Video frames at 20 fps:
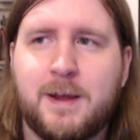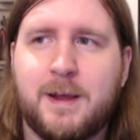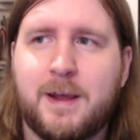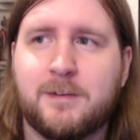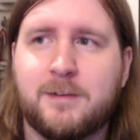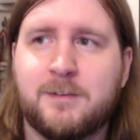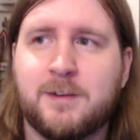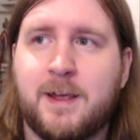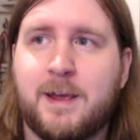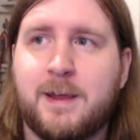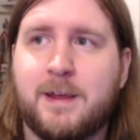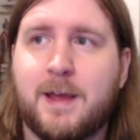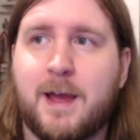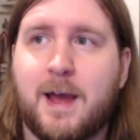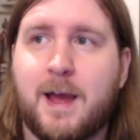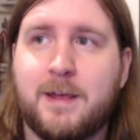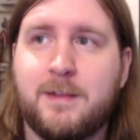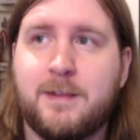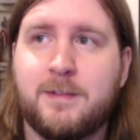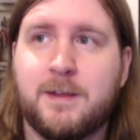It's like
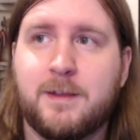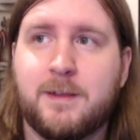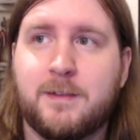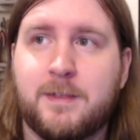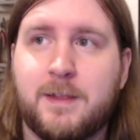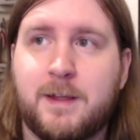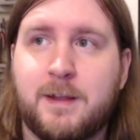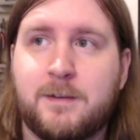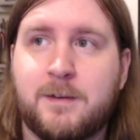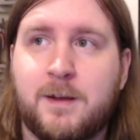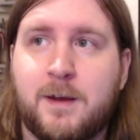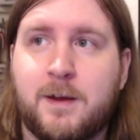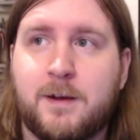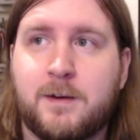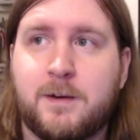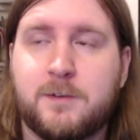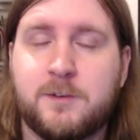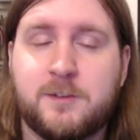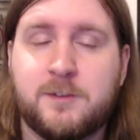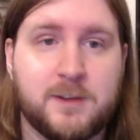I think that
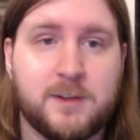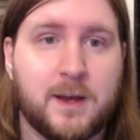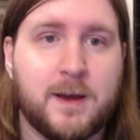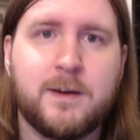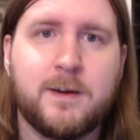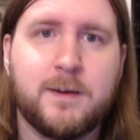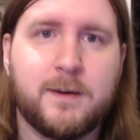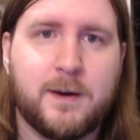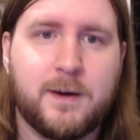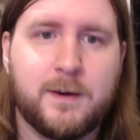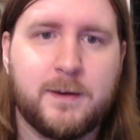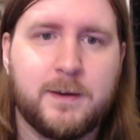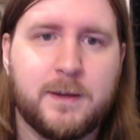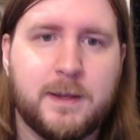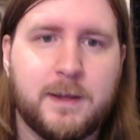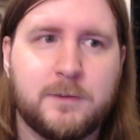Sagara